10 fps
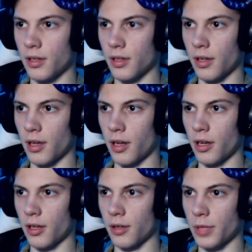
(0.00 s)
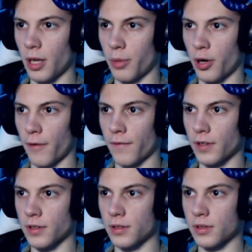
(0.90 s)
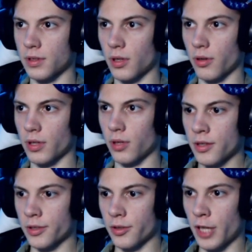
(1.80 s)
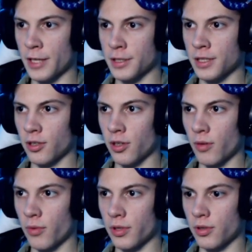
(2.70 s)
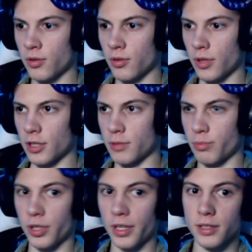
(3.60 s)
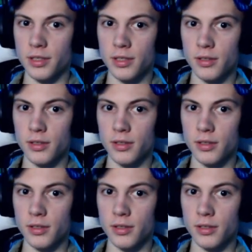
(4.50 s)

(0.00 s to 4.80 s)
Yeah, perfect. Okie dokie. So the last thing you're gonna want to do is place.